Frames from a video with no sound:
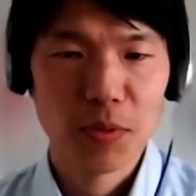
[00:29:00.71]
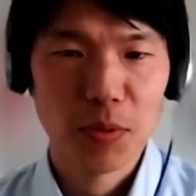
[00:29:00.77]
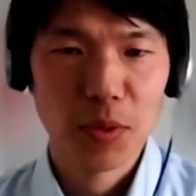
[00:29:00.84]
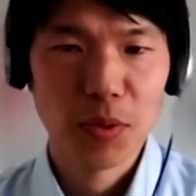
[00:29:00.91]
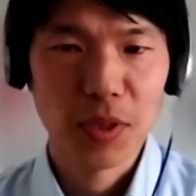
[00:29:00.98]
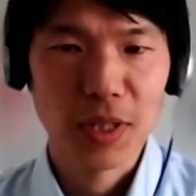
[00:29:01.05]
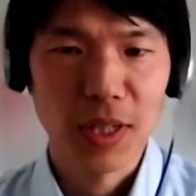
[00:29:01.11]

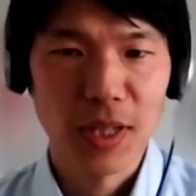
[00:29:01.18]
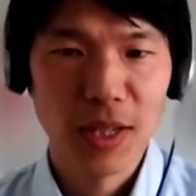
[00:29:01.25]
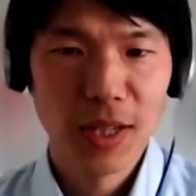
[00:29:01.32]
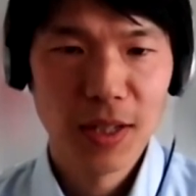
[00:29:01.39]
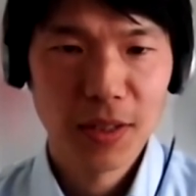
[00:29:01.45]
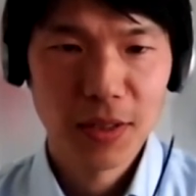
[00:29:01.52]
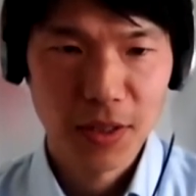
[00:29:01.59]
role in
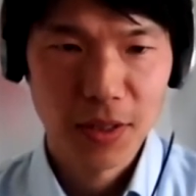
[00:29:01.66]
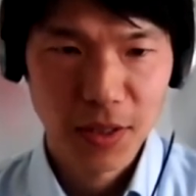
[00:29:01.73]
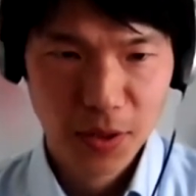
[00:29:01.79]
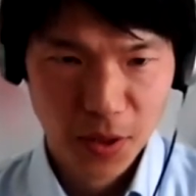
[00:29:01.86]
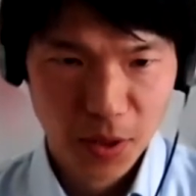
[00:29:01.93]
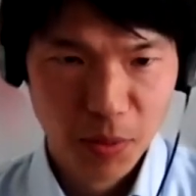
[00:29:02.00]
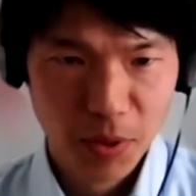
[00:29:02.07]

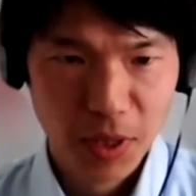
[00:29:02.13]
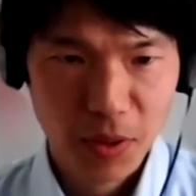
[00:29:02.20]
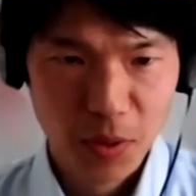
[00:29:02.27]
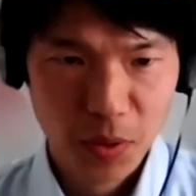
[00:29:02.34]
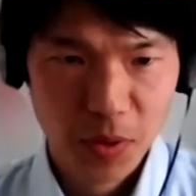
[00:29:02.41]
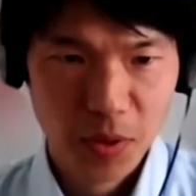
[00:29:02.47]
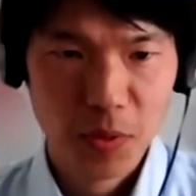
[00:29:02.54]
deterring
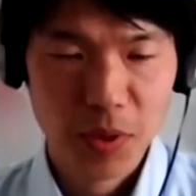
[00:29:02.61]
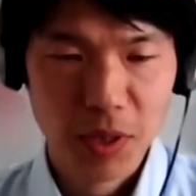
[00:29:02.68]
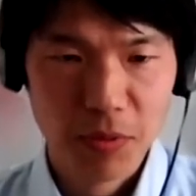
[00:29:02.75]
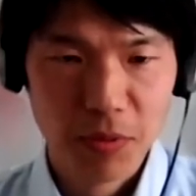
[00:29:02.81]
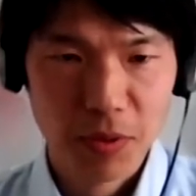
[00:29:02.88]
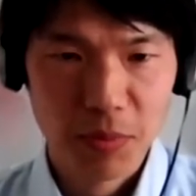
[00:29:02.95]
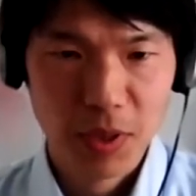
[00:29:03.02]
North
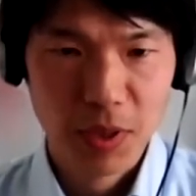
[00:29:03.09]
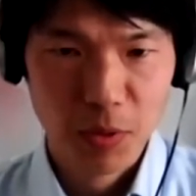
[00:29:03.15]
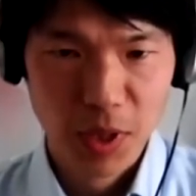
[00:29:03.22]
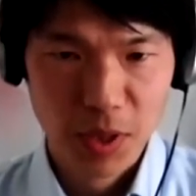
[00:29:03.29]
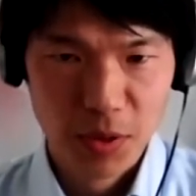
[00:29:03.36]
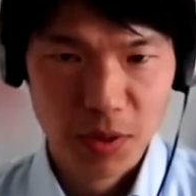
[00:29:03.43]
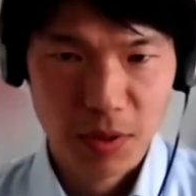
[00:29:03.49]
Korea from
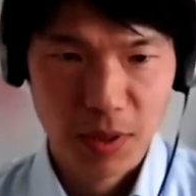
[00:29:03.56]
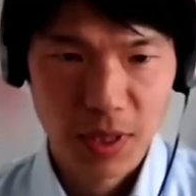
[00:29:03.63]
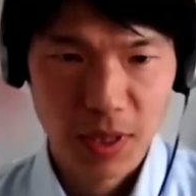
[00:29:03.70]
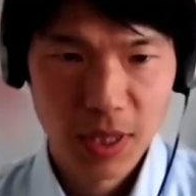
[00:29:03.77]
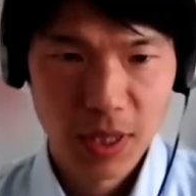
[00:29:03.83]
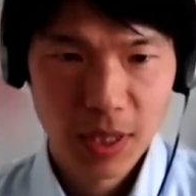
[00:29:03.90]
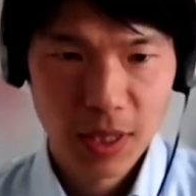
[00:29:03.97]
aggression.
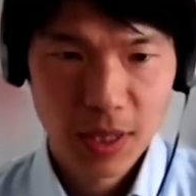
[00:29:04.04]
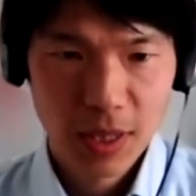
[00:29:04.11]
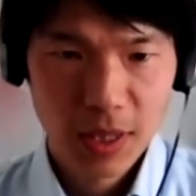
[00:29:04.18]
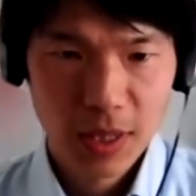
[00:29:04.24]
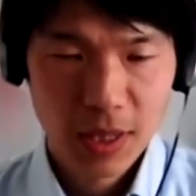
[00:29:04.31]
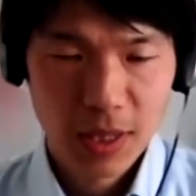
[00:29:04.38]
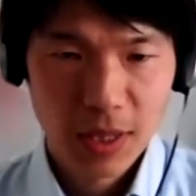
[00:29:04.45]

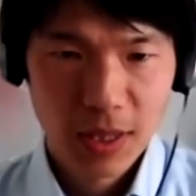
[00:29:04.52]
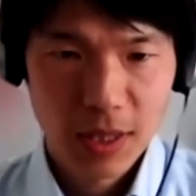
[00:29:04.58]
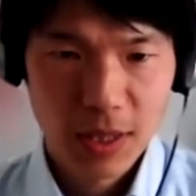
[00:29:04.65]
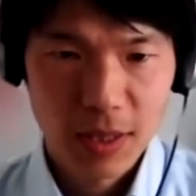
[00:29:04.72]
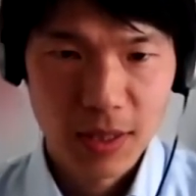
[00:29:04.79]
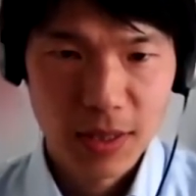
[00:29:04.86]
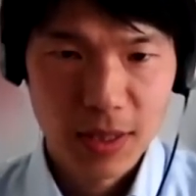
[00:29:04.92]

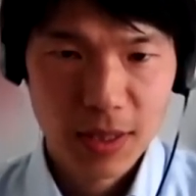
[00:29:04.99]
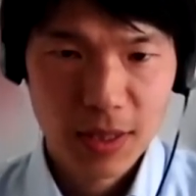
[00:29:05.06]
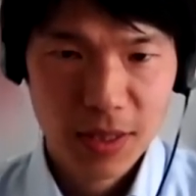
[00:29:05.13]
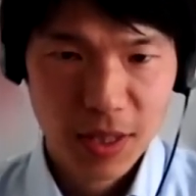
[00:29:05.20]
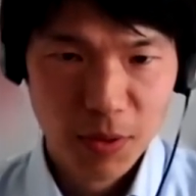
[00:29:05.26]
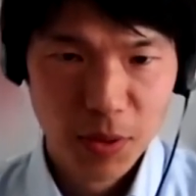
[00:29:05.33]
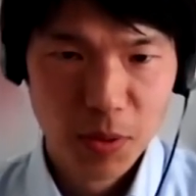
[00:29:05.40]
And
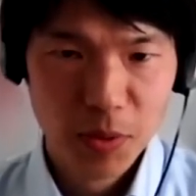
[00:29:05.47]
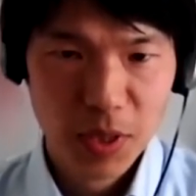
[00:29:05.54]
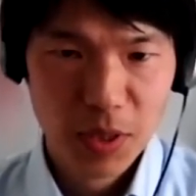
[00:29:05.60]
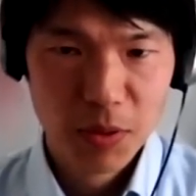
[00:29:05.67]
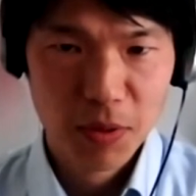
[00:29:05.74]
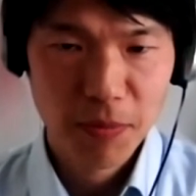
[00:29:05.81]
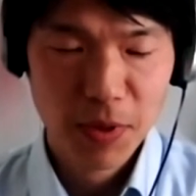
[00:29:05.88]
South
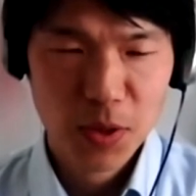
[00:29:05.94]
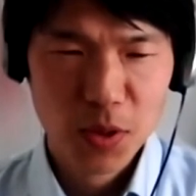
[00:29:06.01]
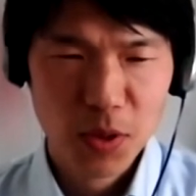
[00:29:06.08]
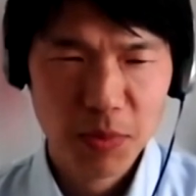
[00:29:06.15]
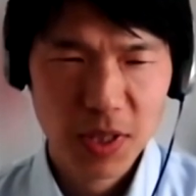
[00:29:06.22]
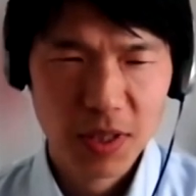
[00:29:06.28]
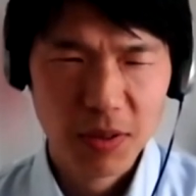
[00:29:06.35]
Korea's
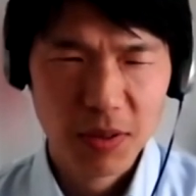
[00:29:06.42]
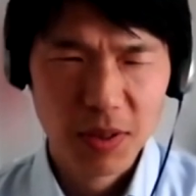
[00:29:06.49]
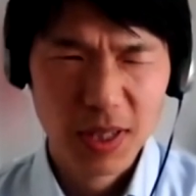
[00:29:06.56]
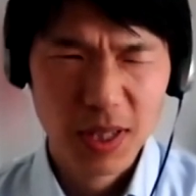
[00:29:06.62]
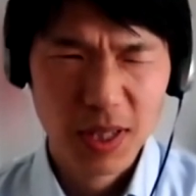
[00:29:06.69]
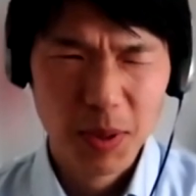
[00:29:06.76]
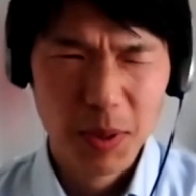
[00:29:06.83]
conventional military
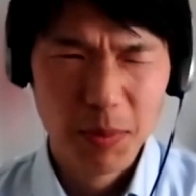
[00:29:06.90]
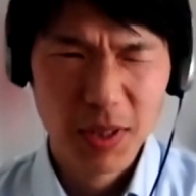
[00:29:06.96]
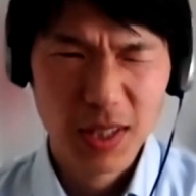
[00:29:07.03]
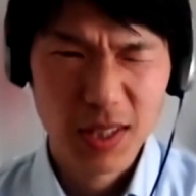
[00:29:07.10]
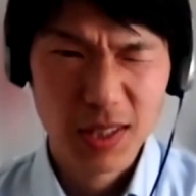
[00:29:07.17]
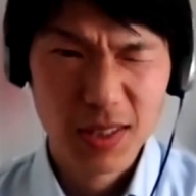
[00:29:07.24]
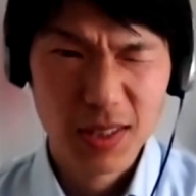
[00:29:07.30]

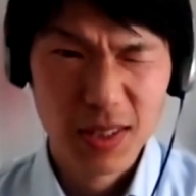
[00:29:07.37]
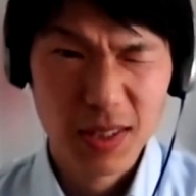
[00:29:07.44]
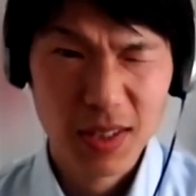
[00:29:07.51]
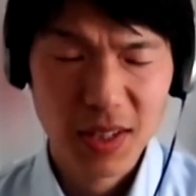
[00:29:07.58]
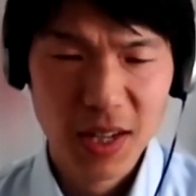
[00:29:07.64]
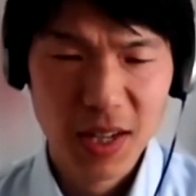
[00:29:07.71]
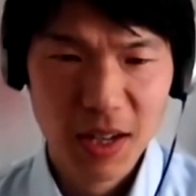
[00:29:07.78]
capabilities
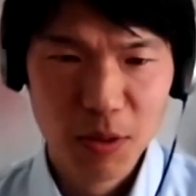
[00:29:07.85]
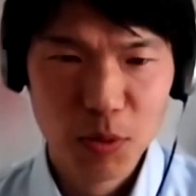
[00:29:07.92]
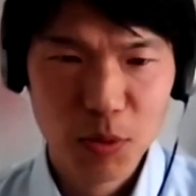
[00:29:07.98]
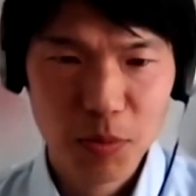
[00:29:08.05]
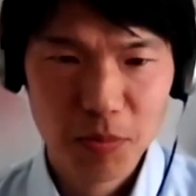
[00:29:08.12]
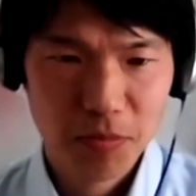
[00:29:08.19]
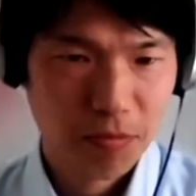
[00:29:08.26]
are
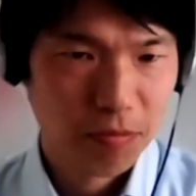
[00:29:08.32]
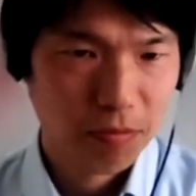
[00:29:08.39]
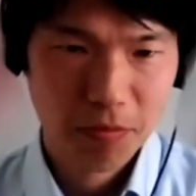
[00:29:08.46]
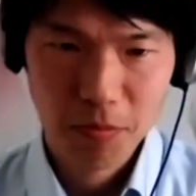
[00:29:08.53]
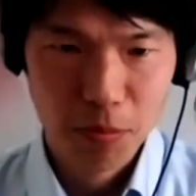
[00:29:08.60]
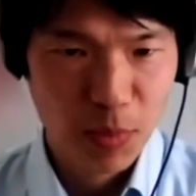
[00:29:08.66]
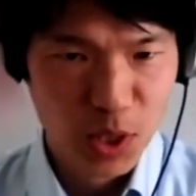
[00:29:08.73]
now
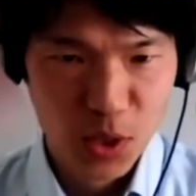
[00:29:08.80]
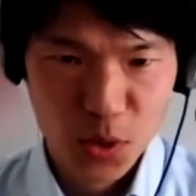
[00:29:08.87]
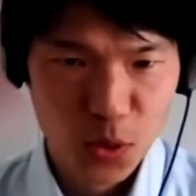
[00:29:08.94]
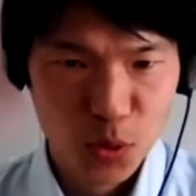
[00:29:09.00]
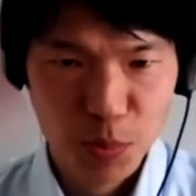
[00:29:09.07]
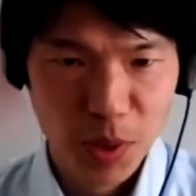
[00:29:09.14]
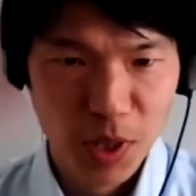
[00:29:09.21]
much
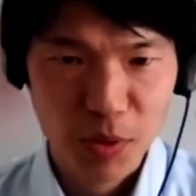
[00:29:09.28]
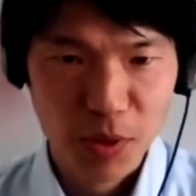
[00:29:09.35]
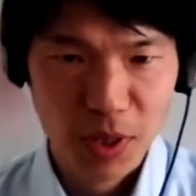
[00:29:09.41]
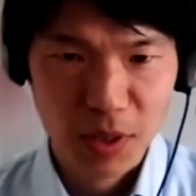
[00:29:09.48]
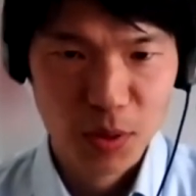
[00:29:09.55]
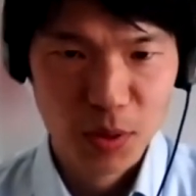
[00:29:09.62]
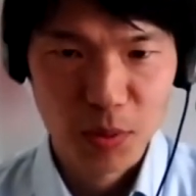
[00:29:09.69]

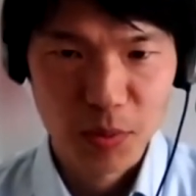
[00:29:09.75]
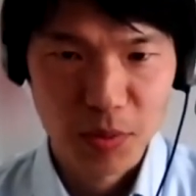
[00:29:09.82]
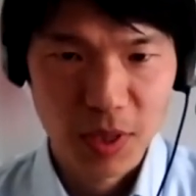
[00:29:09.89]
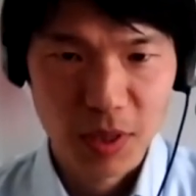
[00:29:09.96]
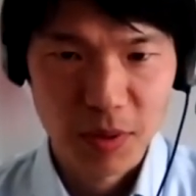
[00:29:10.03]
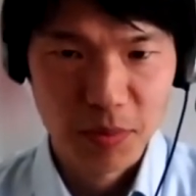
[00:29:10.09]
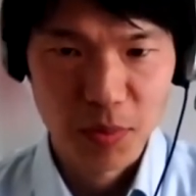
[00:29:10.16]
superior
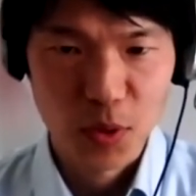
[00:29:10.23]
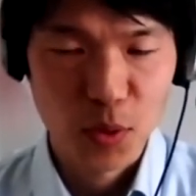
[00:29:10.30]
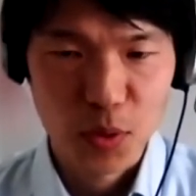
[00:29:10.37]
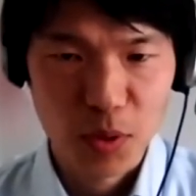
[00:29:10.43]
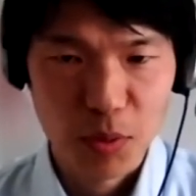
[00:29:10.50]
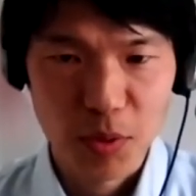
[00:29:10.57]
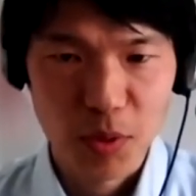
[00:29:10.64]
to
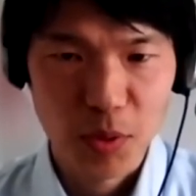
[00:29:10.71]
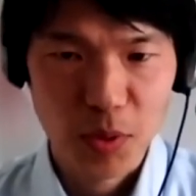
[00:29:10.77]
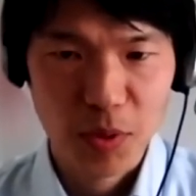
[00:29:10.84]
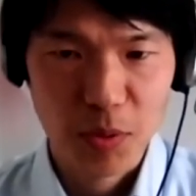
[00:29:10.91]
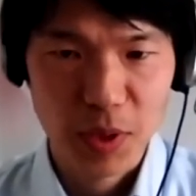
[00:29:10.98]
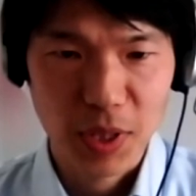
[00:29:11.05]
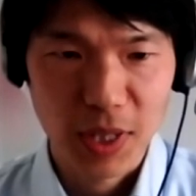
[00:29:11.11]
those of North
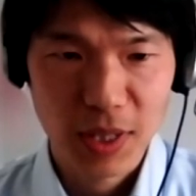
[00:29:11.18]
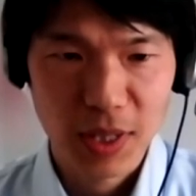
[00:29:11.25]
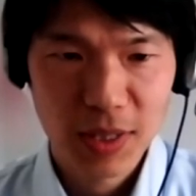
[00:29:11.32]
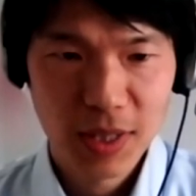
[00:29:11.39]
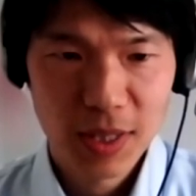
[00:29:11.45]
Korea.